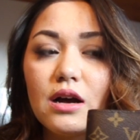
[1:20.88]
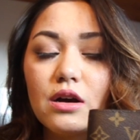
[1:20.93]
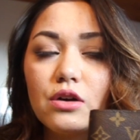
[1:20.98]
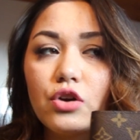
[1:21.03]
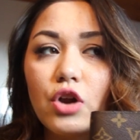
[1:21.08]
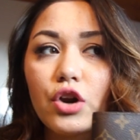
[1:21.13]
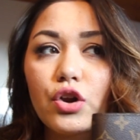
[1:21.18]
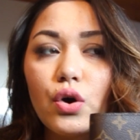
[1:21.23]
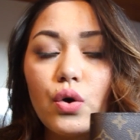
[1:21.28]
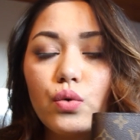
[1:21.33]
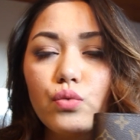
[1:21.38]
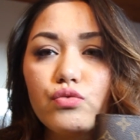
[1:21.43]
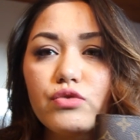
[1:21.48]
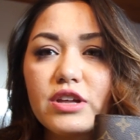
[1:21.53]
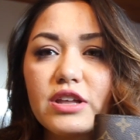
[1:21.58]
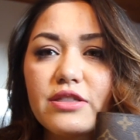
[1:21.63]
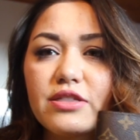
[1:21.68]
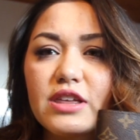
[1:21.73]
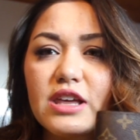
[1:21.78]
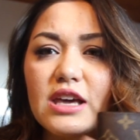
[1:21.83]
not
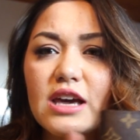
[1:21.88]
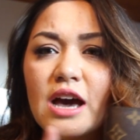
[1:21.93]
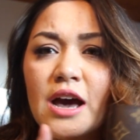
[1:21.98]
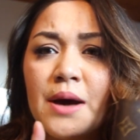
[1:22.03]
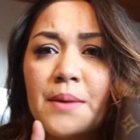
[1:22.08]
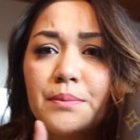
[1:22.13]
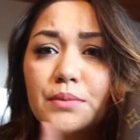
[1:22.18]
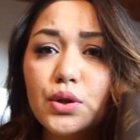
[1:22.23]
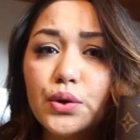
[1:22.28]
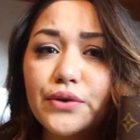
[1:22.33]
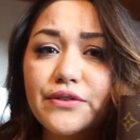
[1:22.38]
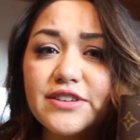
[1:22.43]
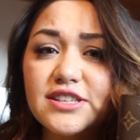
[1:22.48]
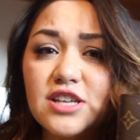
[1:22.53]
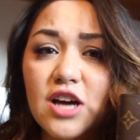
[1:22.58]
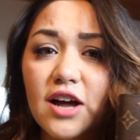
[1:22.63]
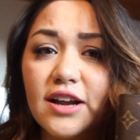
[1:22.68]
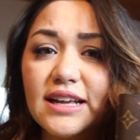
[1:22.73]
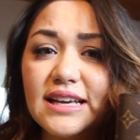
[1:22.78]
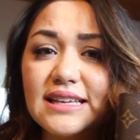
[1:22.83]
only the Louis
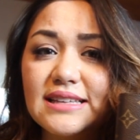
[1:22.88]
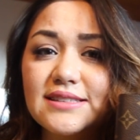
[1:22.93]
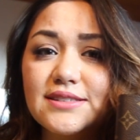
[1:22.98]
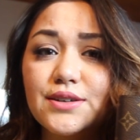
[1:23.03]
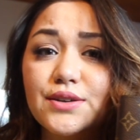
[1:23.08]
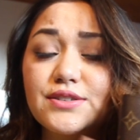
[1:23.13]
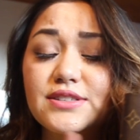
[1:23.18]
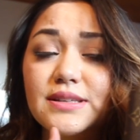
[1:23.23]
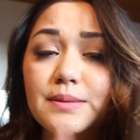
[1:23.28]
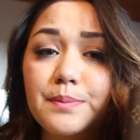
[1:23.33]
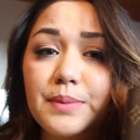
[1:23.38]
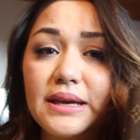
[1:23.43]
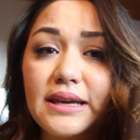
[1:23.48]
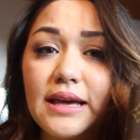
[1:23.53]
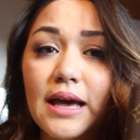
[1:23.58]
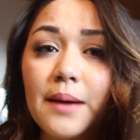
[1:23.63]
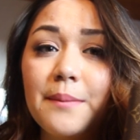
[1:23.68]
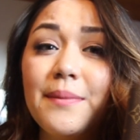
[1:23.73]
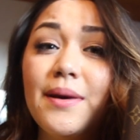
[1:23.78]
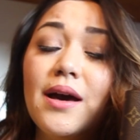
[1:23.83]
Vuitton inserts in
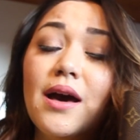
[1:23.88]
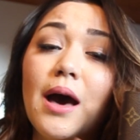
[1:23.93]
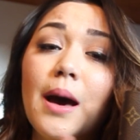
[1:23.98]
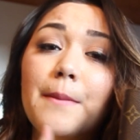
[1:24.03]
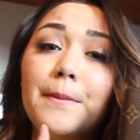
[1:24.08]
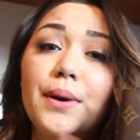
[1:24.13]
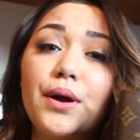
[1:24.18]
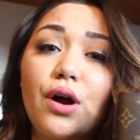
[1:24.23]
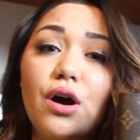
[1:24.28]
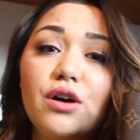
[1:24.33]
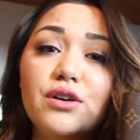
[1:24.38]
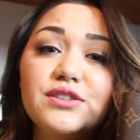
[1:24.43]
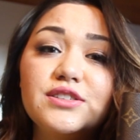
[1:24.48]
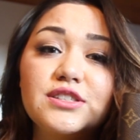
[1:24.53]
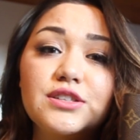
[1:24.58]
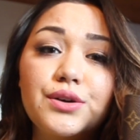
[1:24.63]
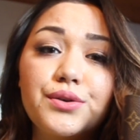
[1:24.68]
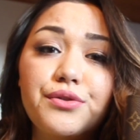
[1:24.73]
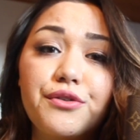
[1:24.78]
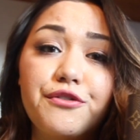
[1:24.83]
PM, but
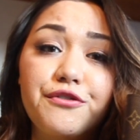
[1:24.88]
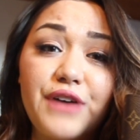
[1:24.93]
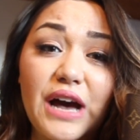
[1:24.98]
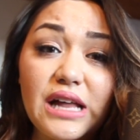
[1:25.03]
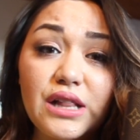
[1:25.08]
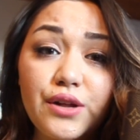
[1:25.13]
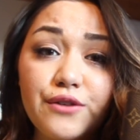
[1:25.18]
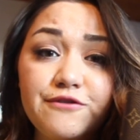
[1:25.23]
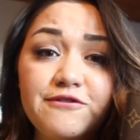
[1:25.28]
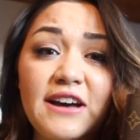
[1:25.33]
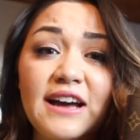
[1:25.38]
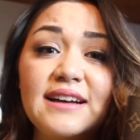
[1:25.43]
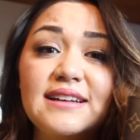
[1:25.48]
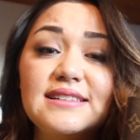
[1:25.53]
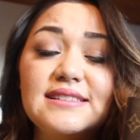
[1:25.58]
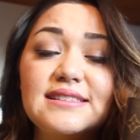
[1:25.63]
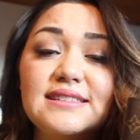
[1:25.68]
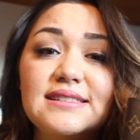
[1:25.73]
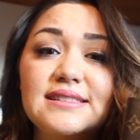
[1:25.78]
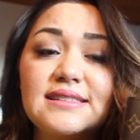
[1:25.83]
also the
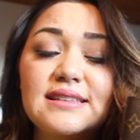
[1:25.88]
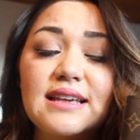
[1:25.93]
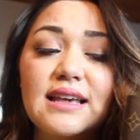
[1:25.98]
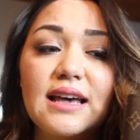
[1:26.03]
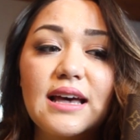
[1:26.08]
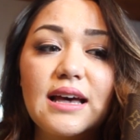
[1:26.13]
Filofax